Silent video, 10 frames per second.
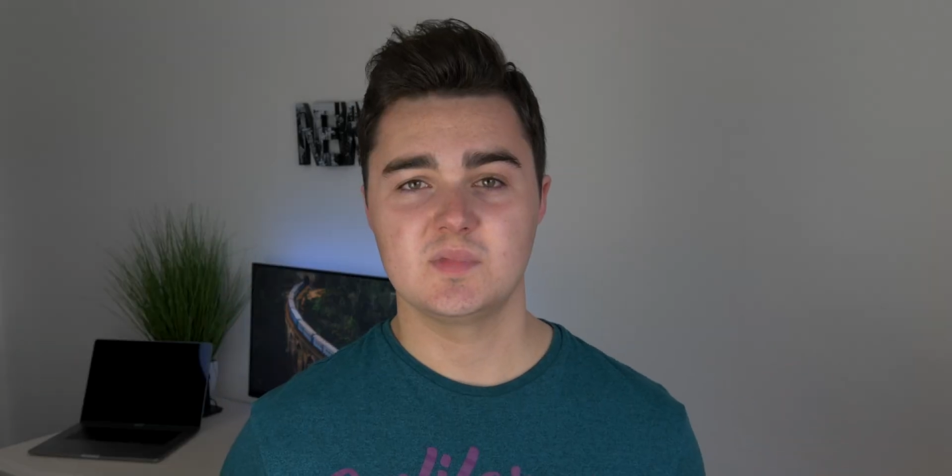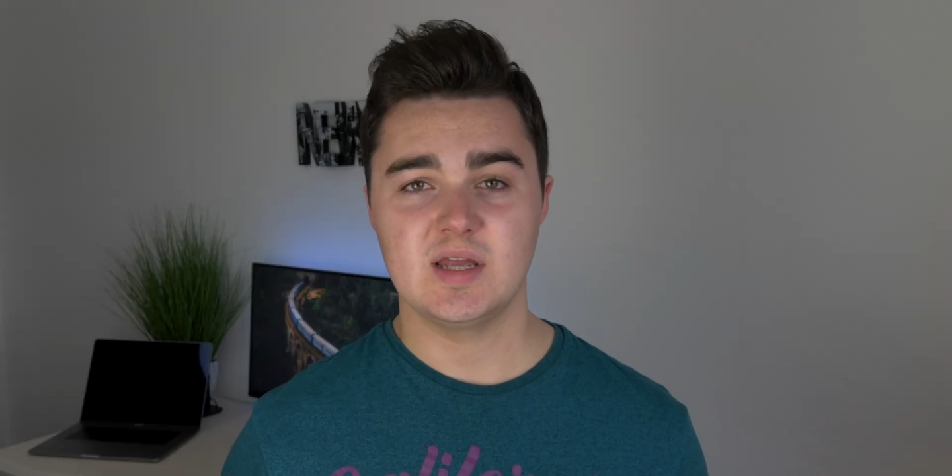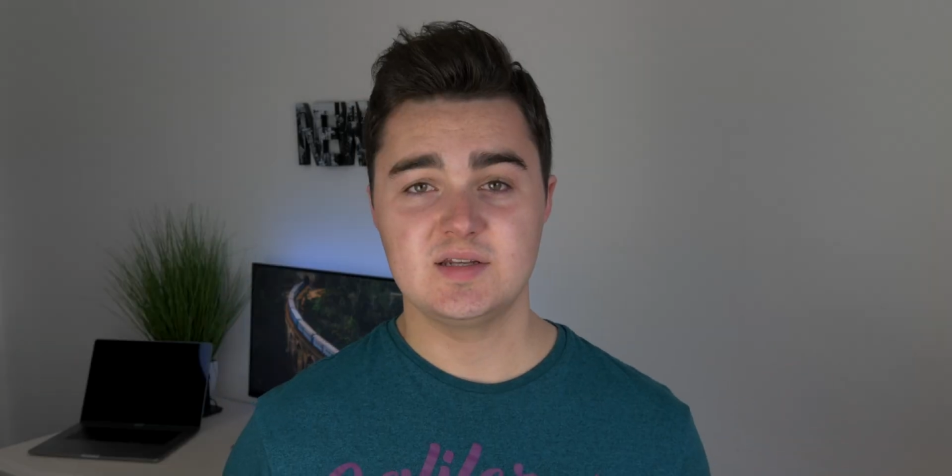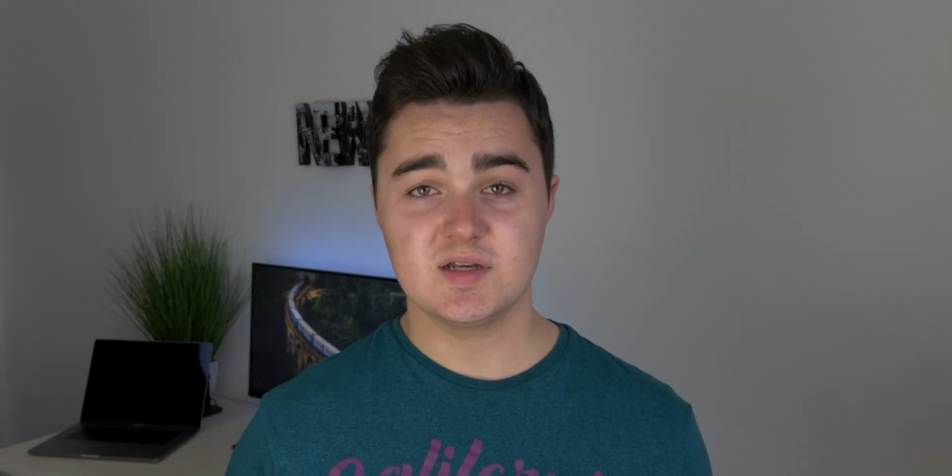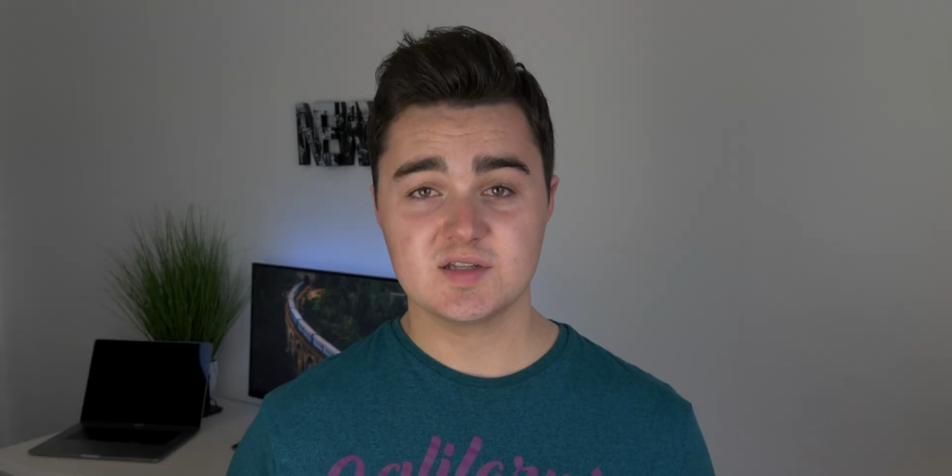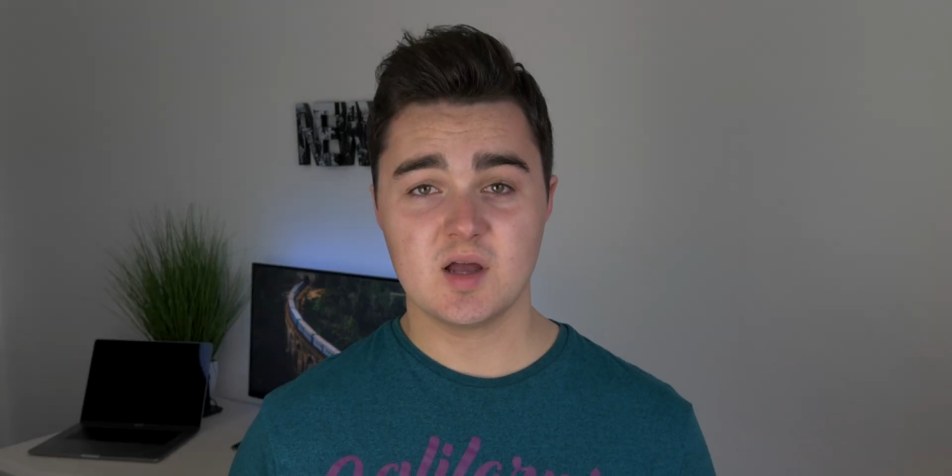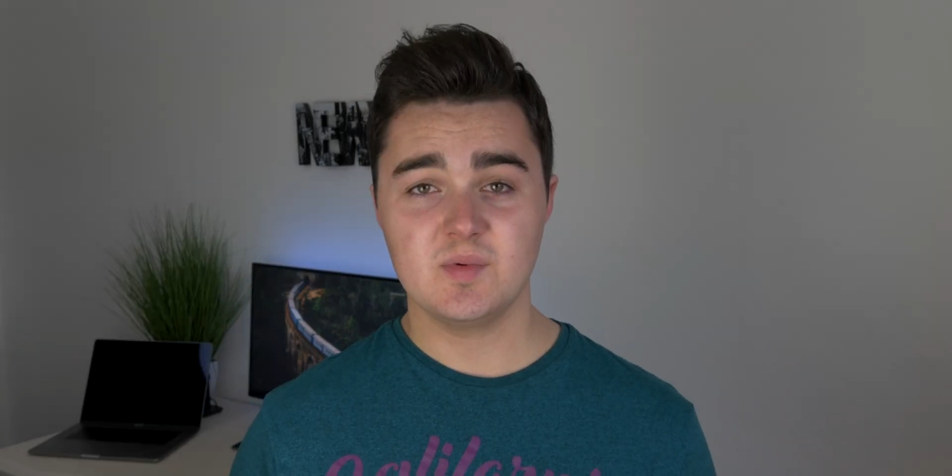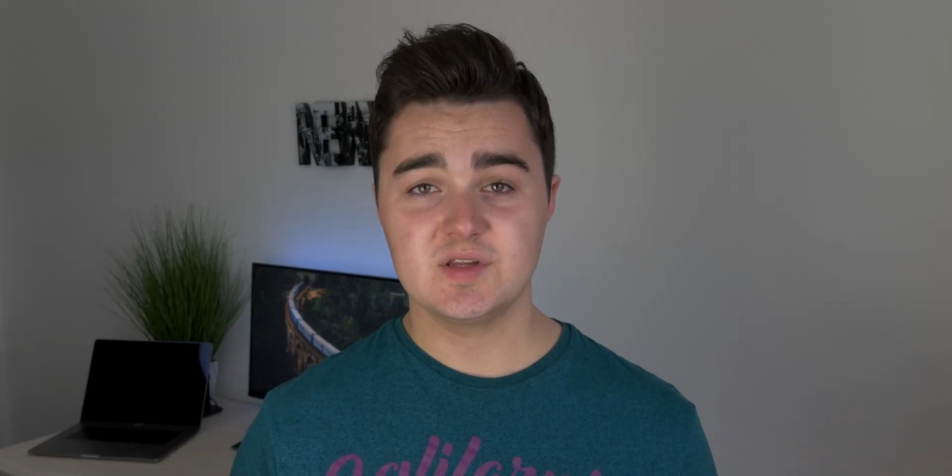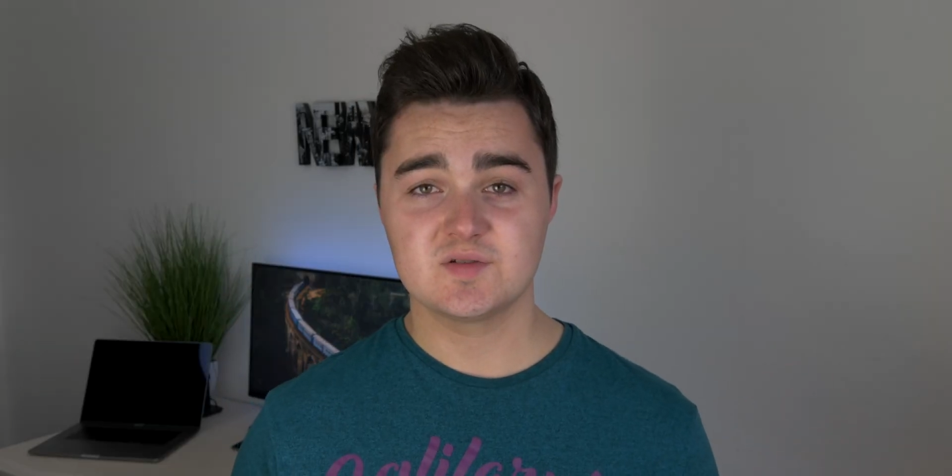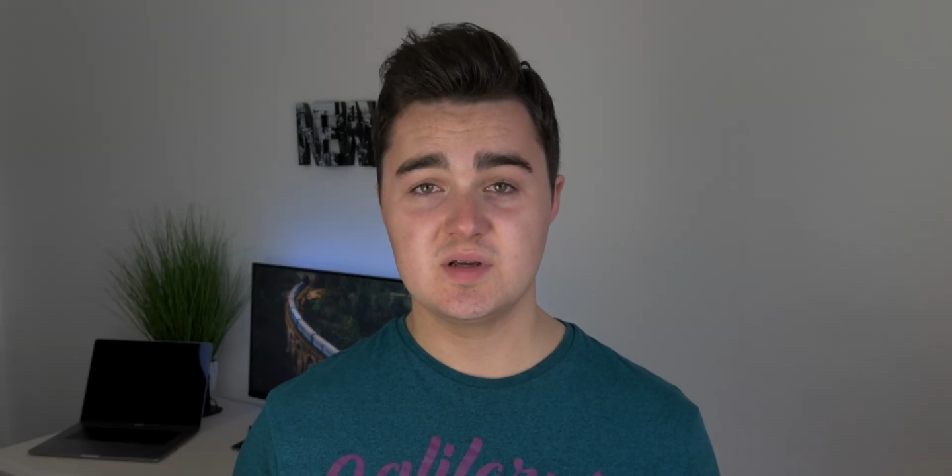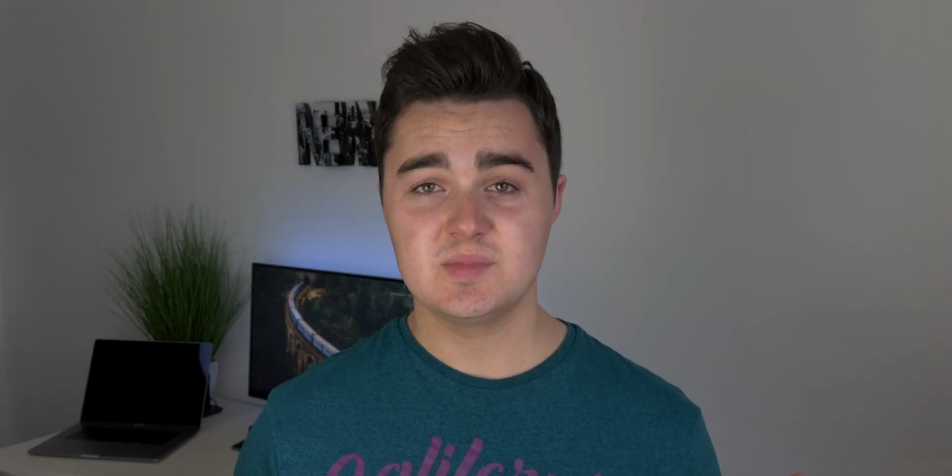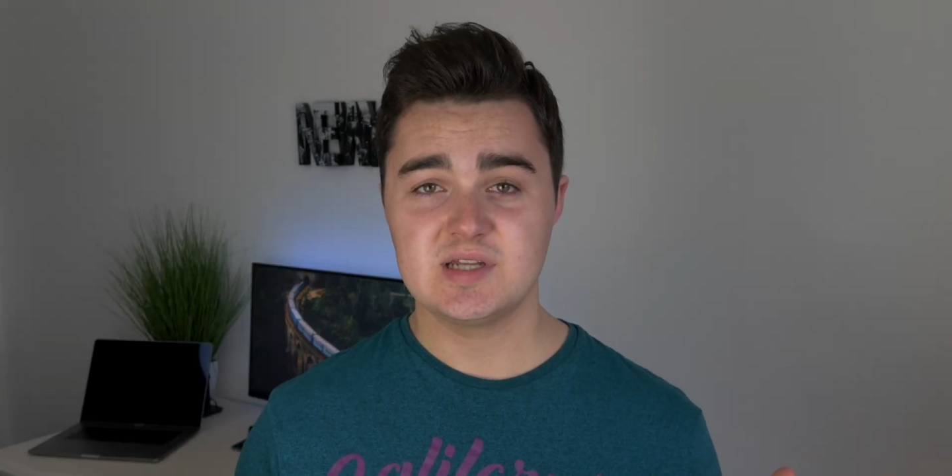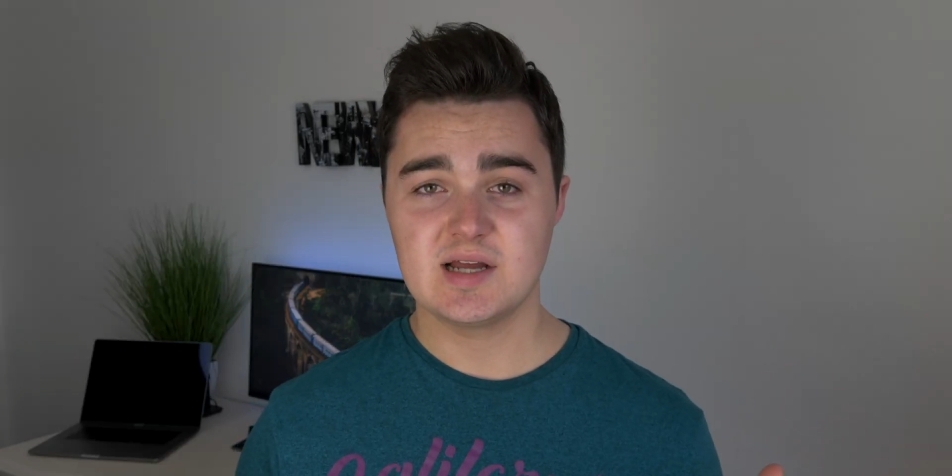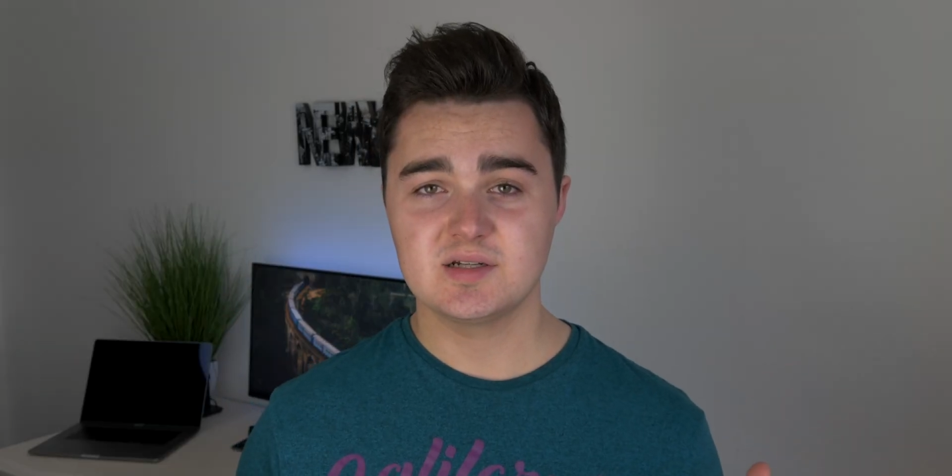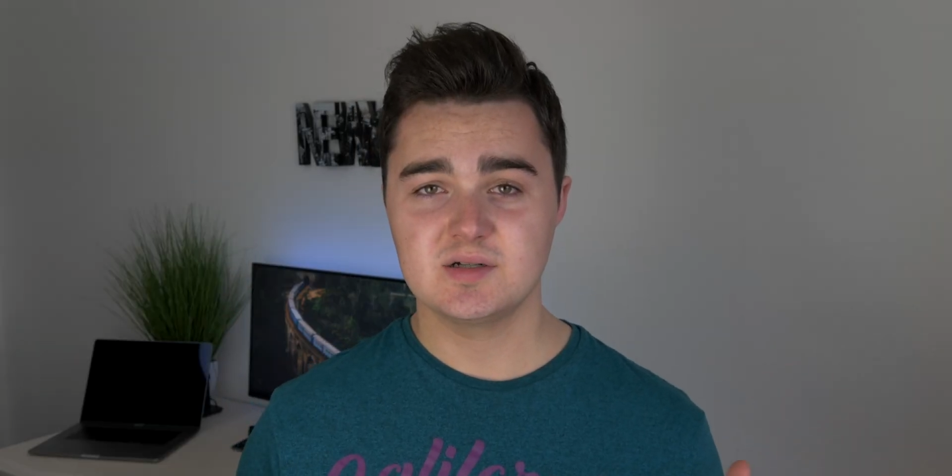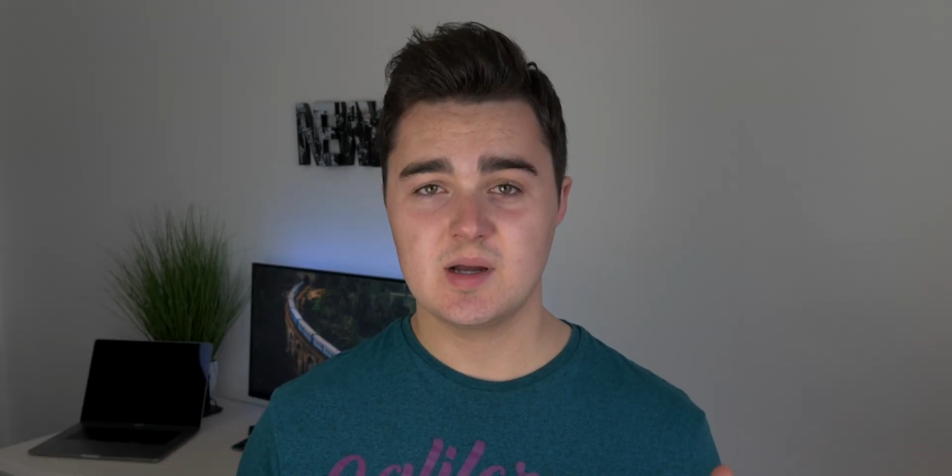It does come with a screen protector.